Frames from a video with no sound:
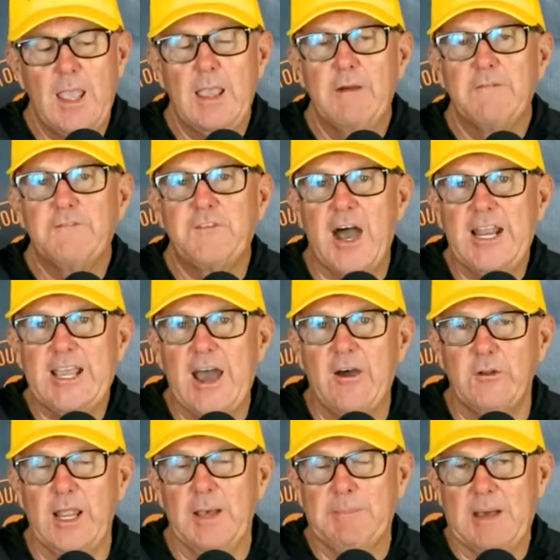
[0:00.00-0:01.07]
Find
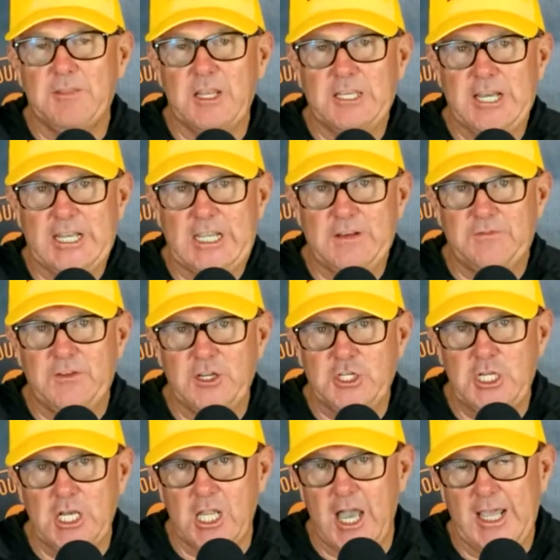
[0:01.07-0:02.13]
out about the Duckett
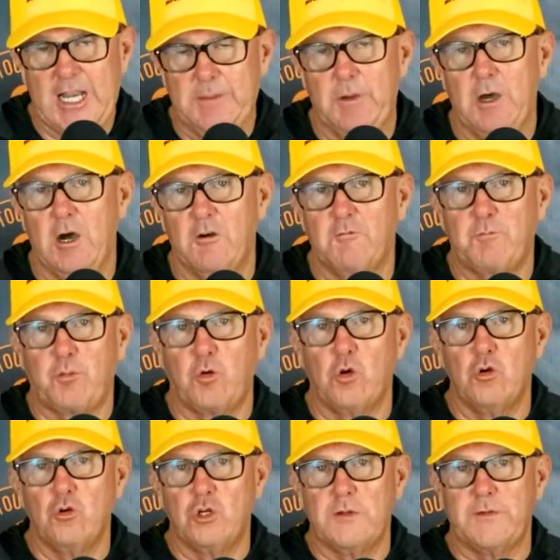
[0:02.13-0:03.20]
Fishing lineup of
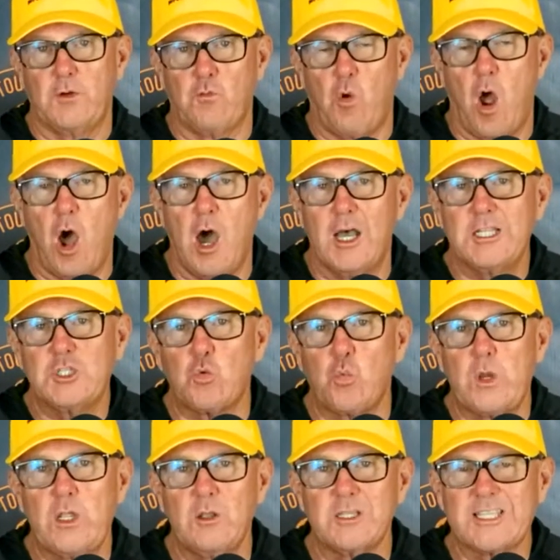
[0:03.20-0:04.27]
pro-driven rods,
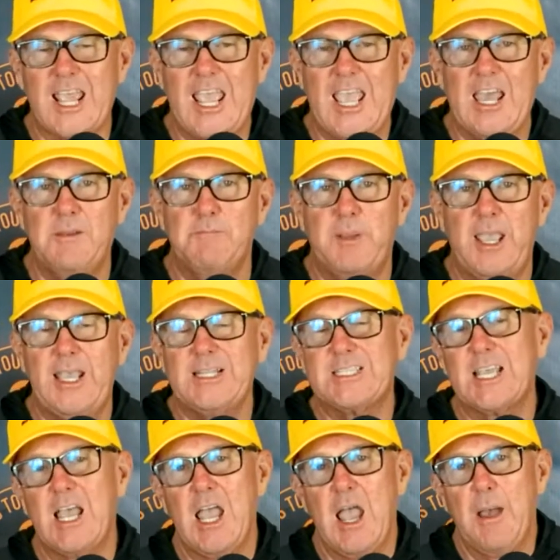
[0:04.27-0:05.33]
reels, and baits
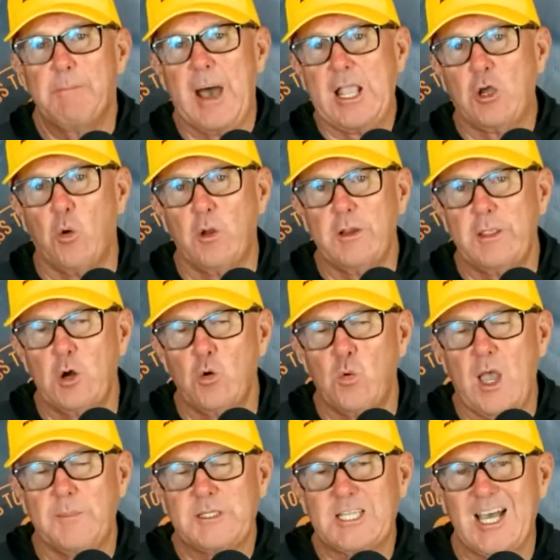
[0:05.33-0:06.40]
by going to their
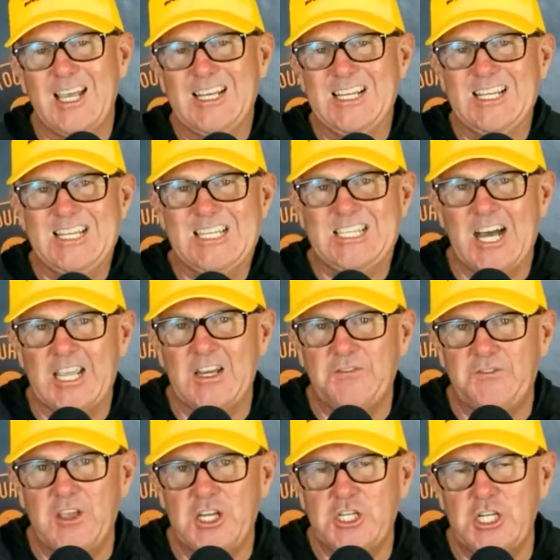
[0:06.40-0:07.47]
website,
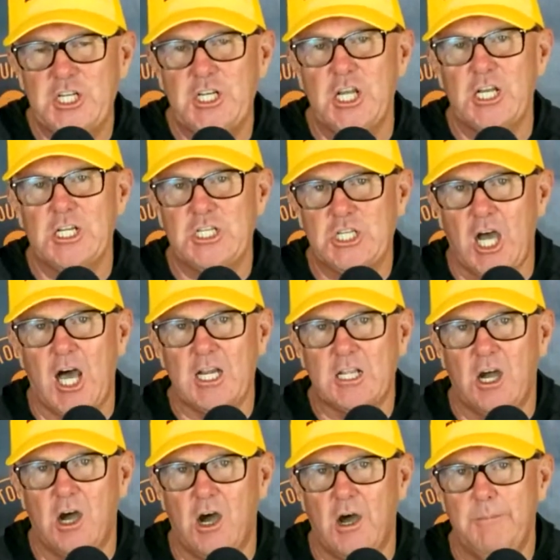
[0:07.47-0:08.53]

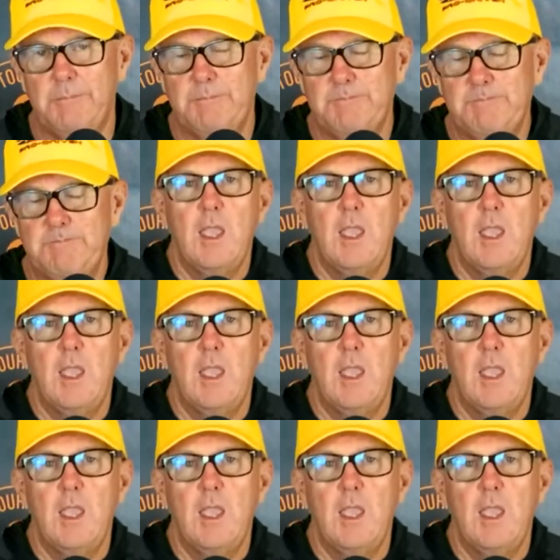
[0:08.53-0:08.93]
duckettfishing.com.